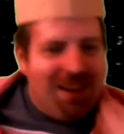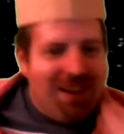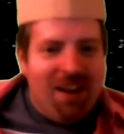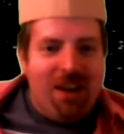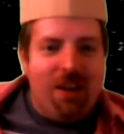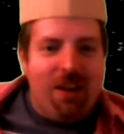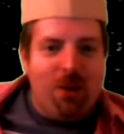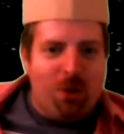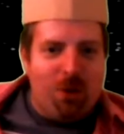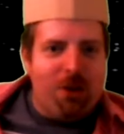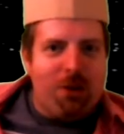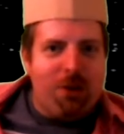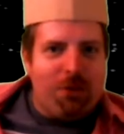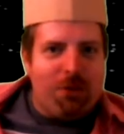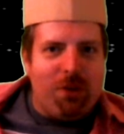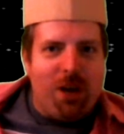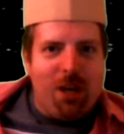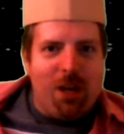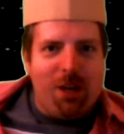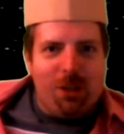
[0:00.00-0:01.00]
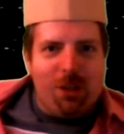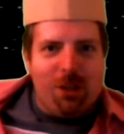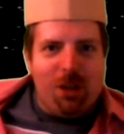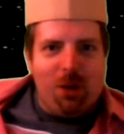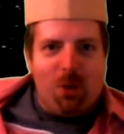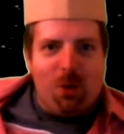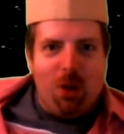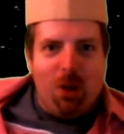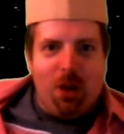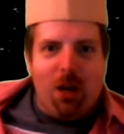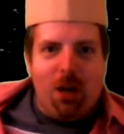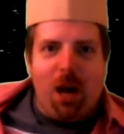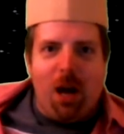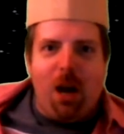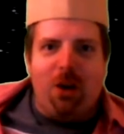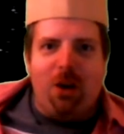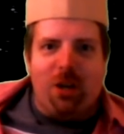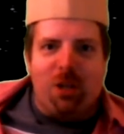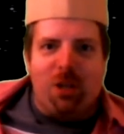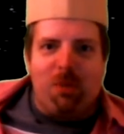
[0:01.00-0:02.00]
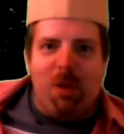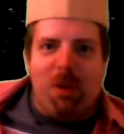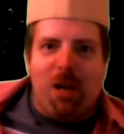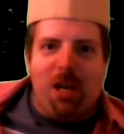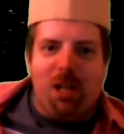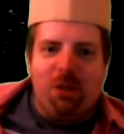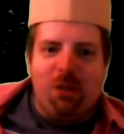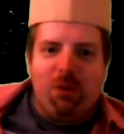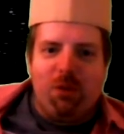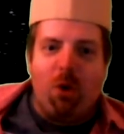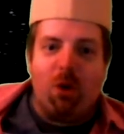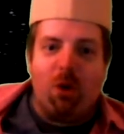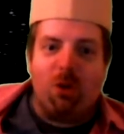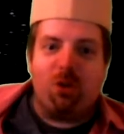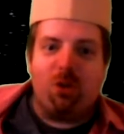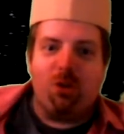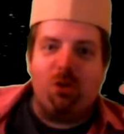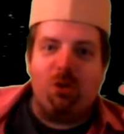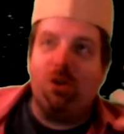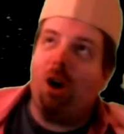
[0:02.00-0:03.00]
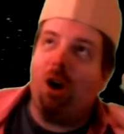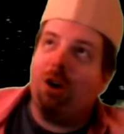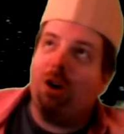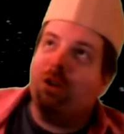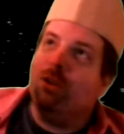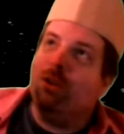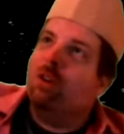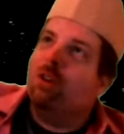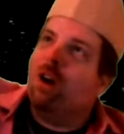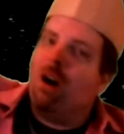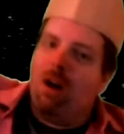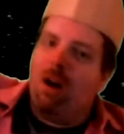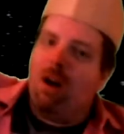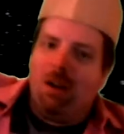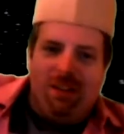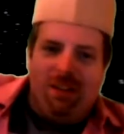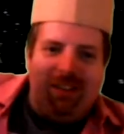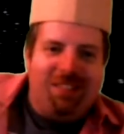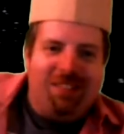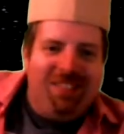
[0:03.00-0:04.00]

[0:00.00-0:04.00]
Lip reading: In order to find his equal, an Irishman is forced to talk to God.